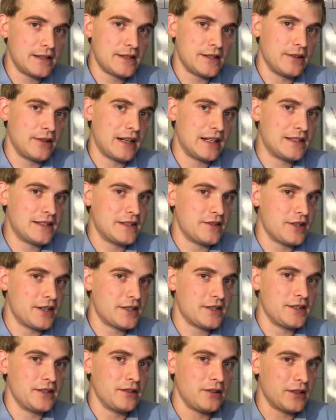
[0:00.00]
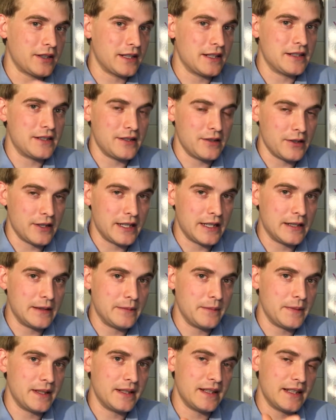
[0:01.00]
so I suggest you look into
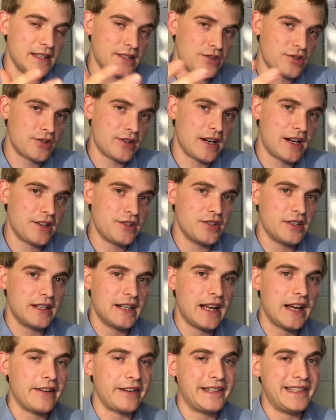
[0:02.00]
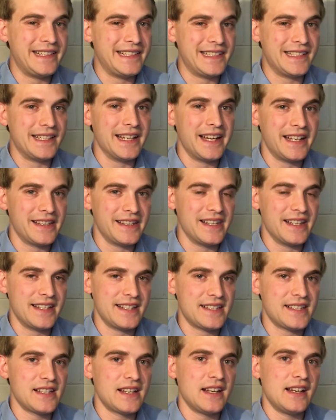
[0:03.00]
him and his strategy and how he's done
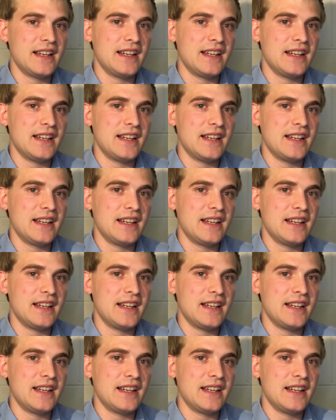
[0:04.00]
this,